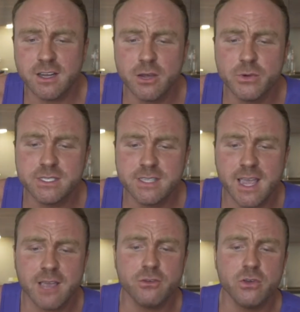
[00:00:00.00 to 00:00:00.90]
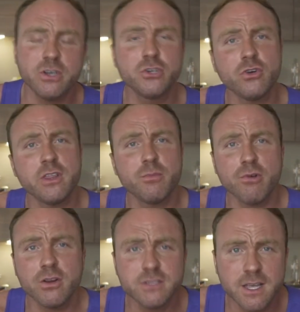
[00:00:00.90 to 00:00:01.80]
And I always say, if you enjoy the
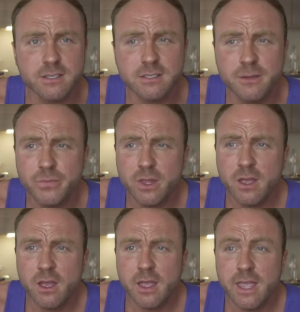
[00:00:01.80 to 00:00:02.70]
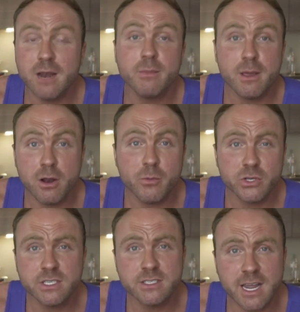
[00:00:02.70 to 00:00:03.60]
process, it'll be a lot
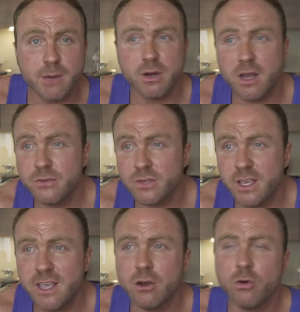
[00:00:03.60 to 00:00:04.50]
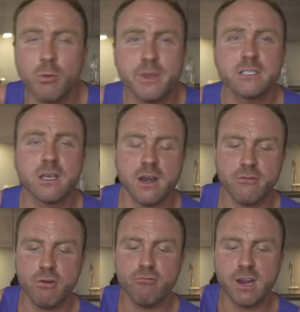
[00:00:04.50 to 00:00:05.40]
more sustainable after. It'll almost kind
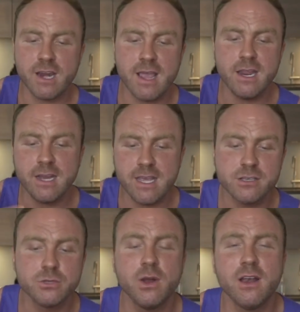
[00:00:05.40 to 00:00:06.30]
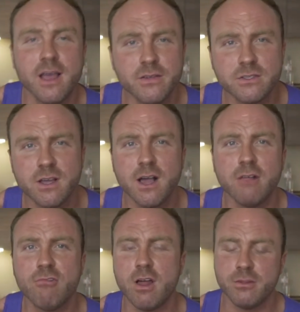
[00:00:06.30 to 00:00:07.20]
of regrade into a
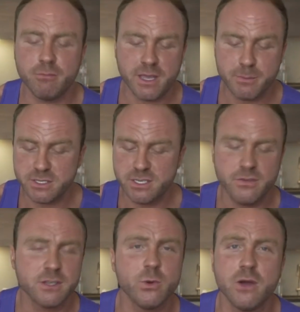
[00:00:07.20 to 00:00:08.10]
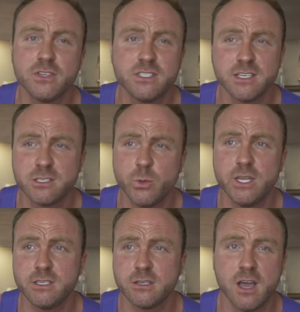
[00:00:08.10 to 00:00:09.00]
lifestyle rather than be a Pacific 12 or 6
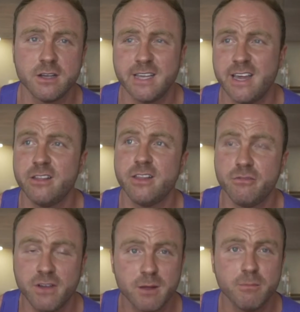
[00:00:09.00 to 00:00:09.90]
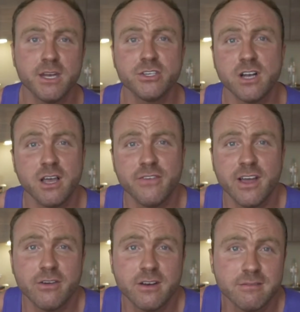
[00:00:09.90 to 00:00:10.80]
week to cut down and then fucking binge your life
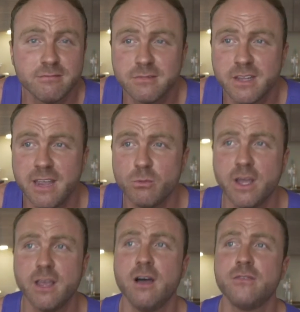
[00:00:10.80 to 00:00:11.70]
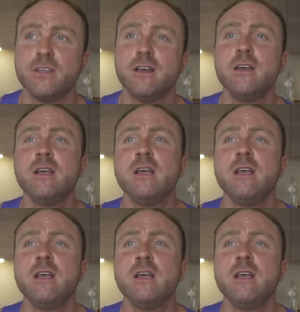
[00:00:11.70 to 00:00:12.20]
out and gain weight after.